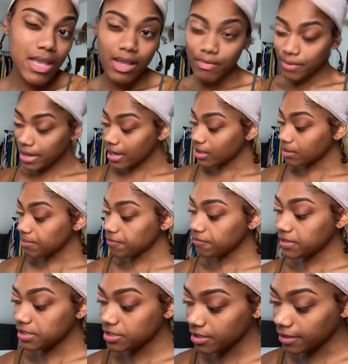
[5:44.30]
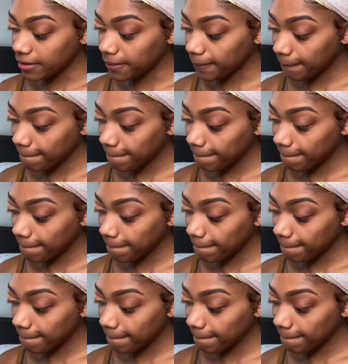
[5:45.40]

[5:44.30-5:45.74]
Okay, let me finish it up.